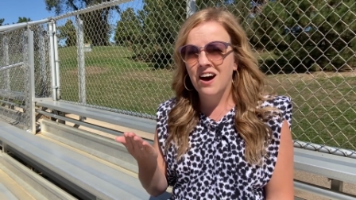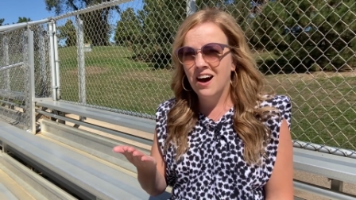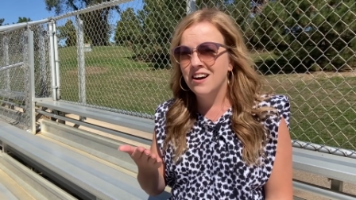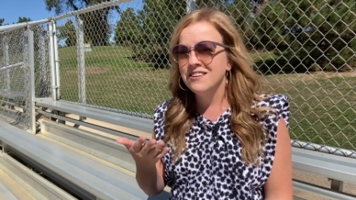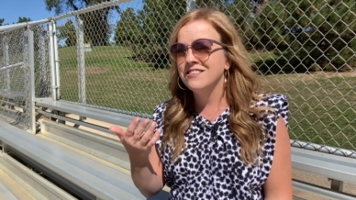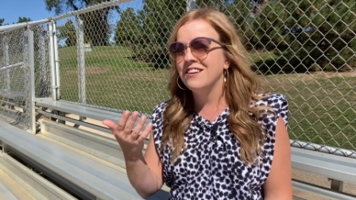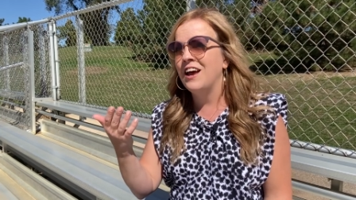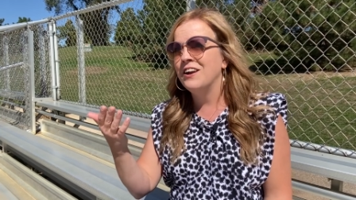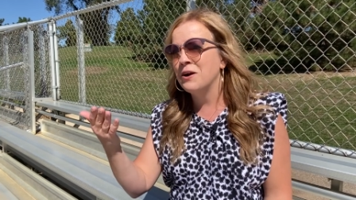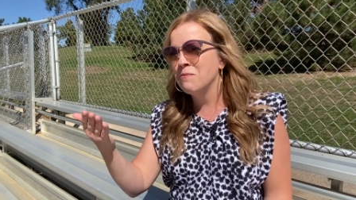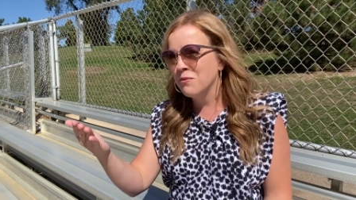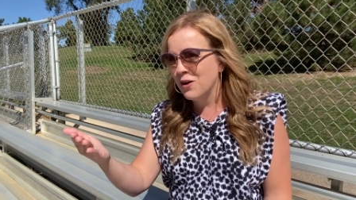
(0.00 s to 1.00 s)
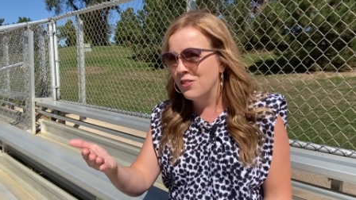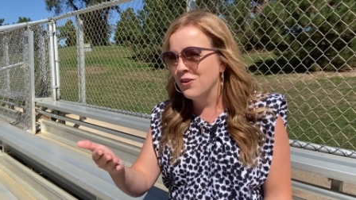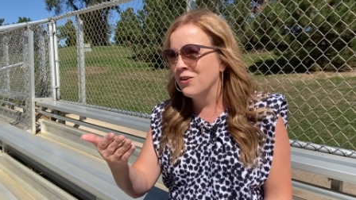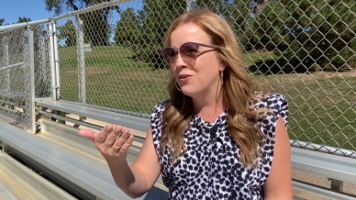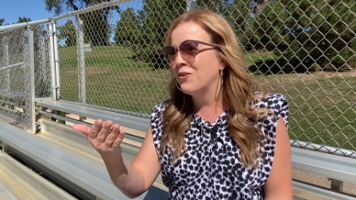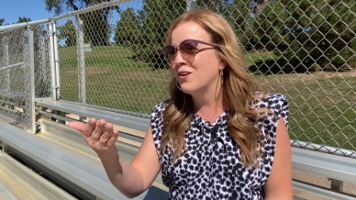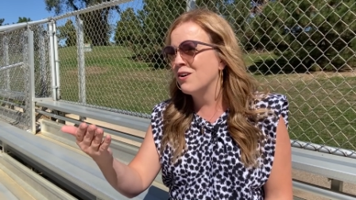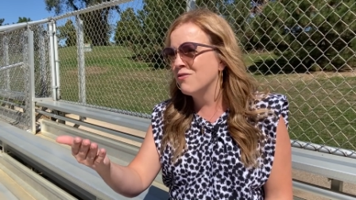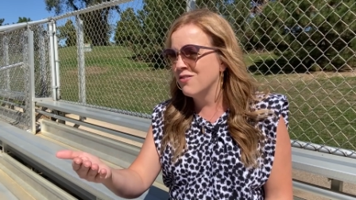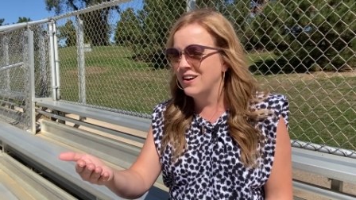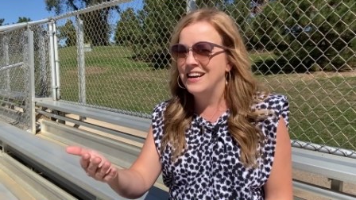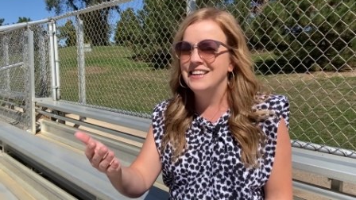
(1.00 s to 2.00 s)
us and our brother or our
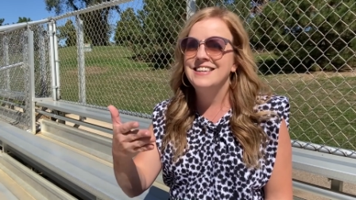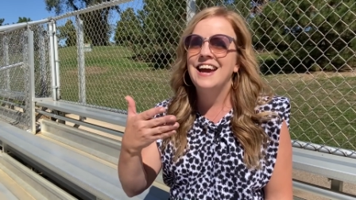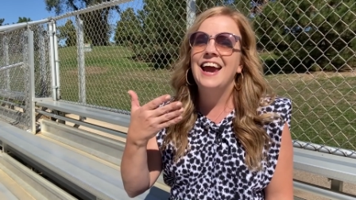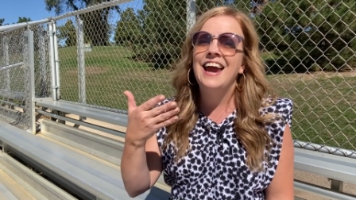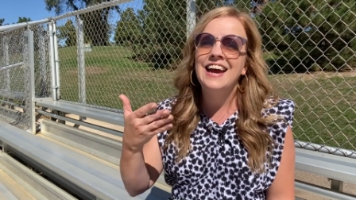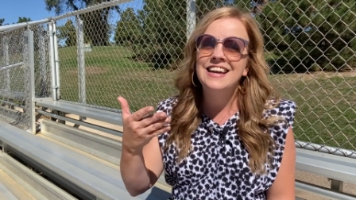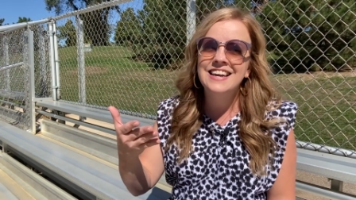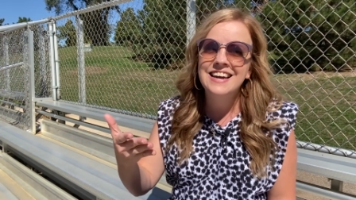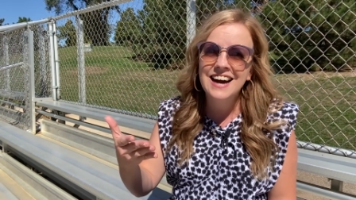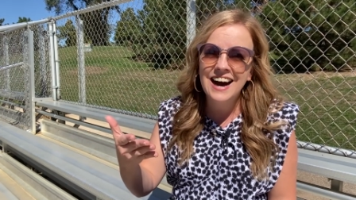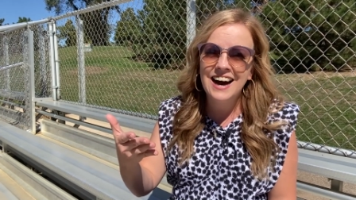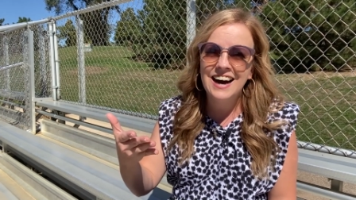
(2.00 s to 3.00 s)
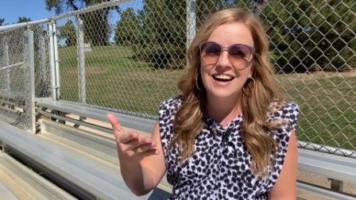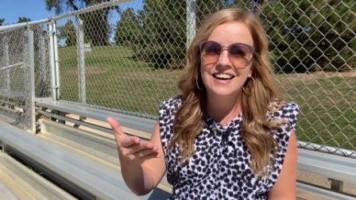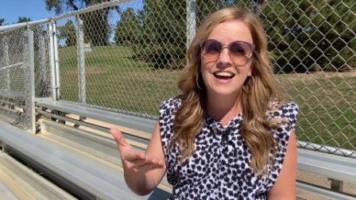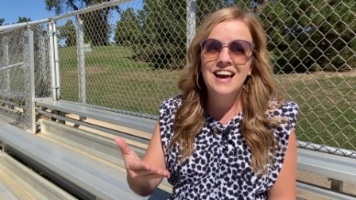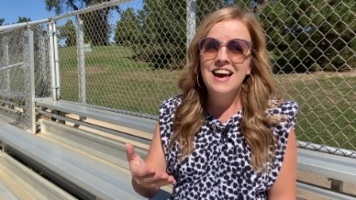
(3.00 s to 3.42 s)
friend and God